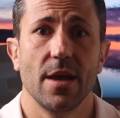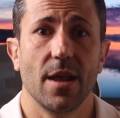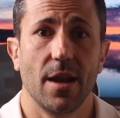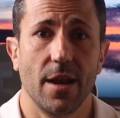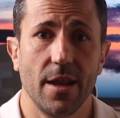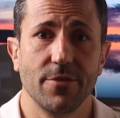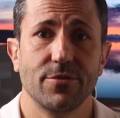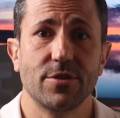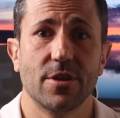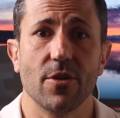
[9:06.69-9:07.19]

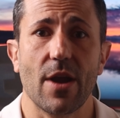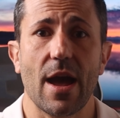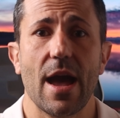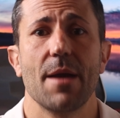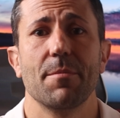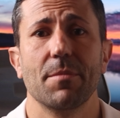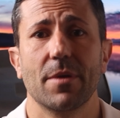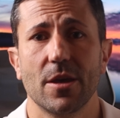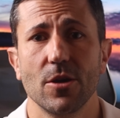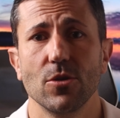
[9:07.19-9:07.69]
lift
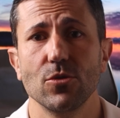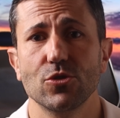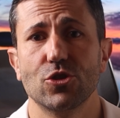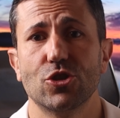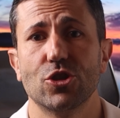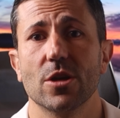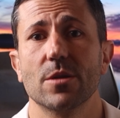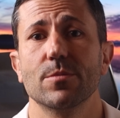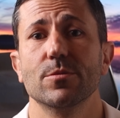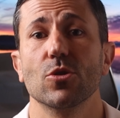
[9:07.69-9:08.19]
grime, kills
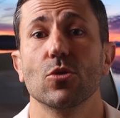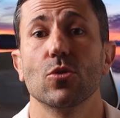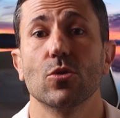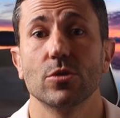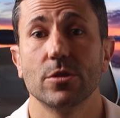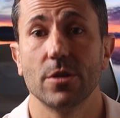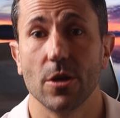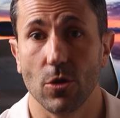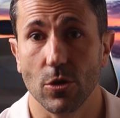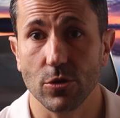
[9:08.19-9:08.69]
germs or
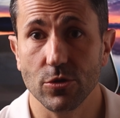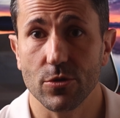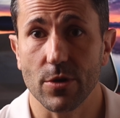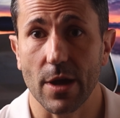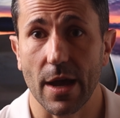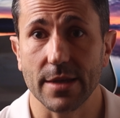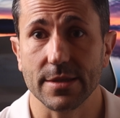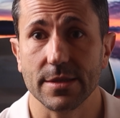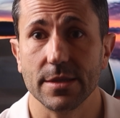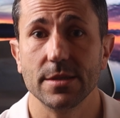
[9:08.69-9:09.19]

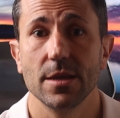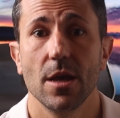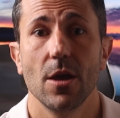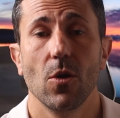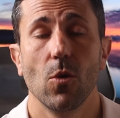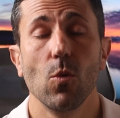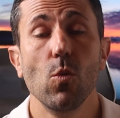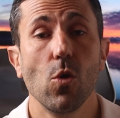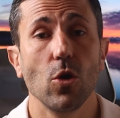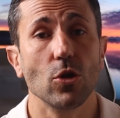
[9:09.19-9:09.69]
deodorizes,
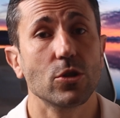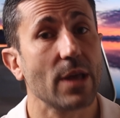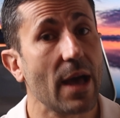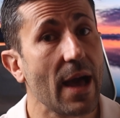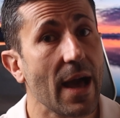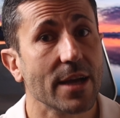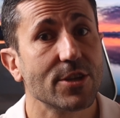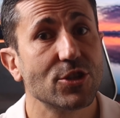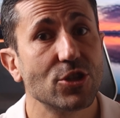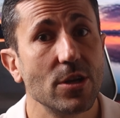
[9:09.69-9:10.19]
what
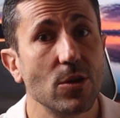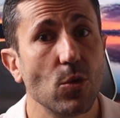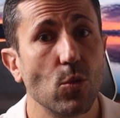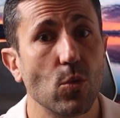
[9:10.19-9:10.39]
actually